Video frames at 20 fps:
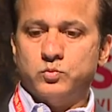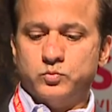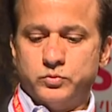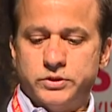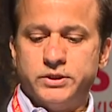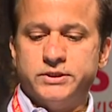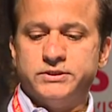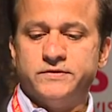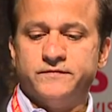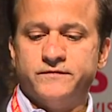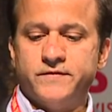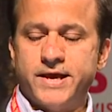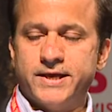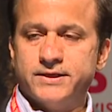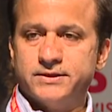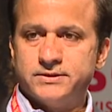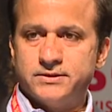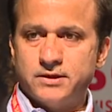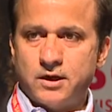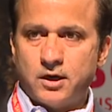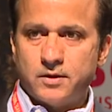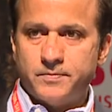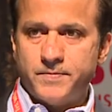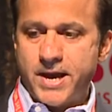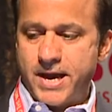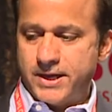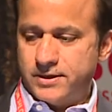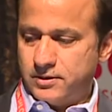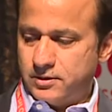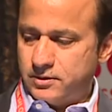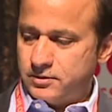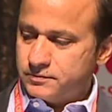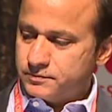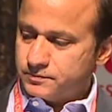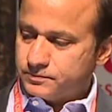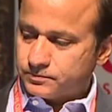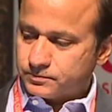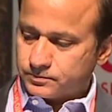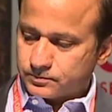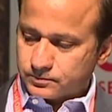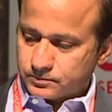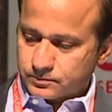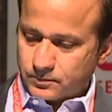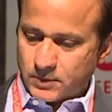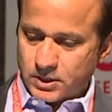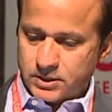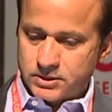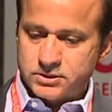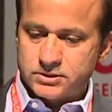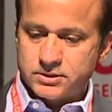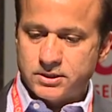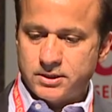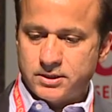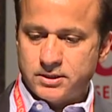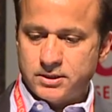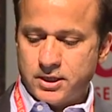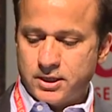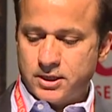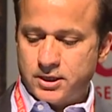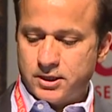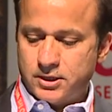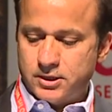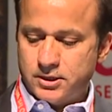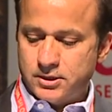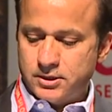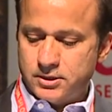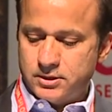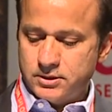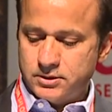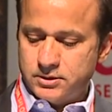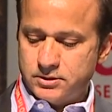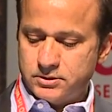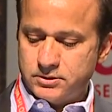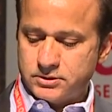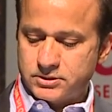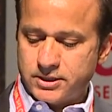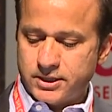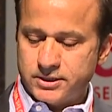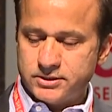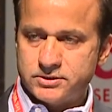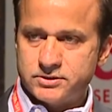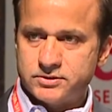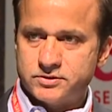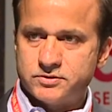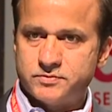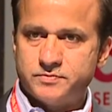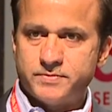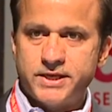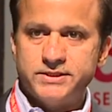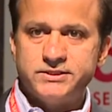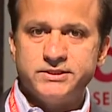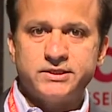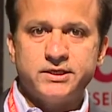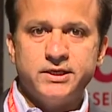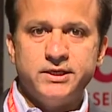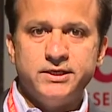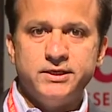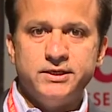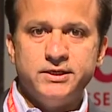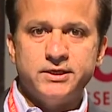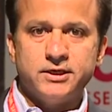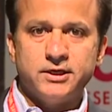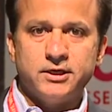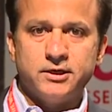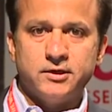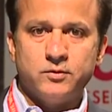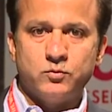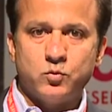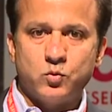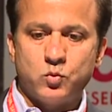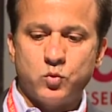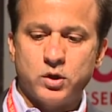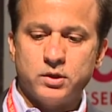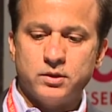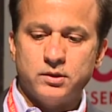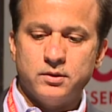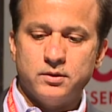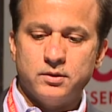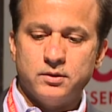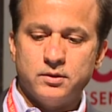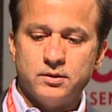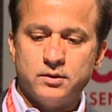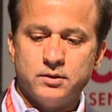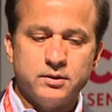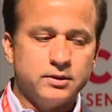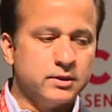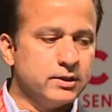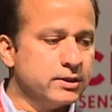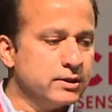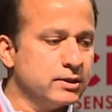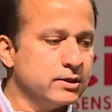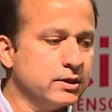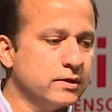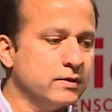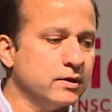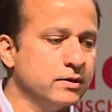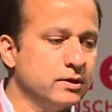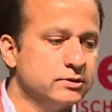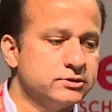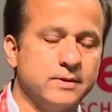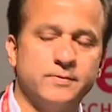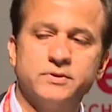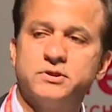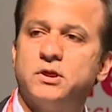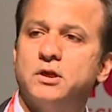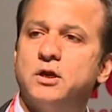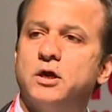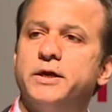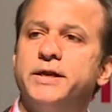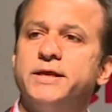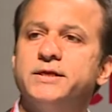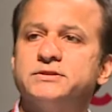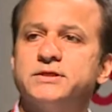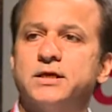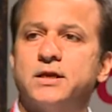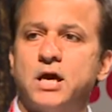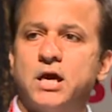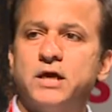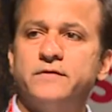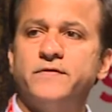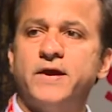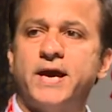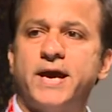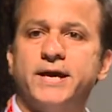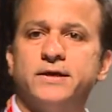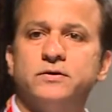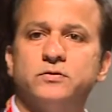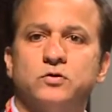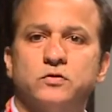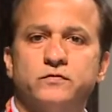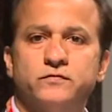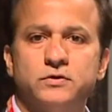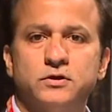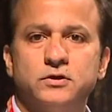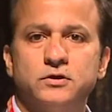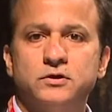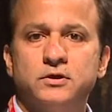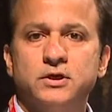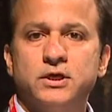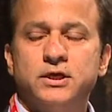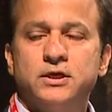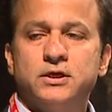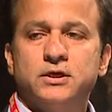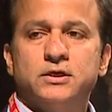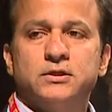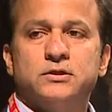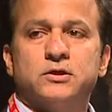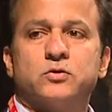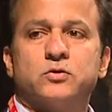this event, our panel, and discuss basically some of the learnings that I've had over the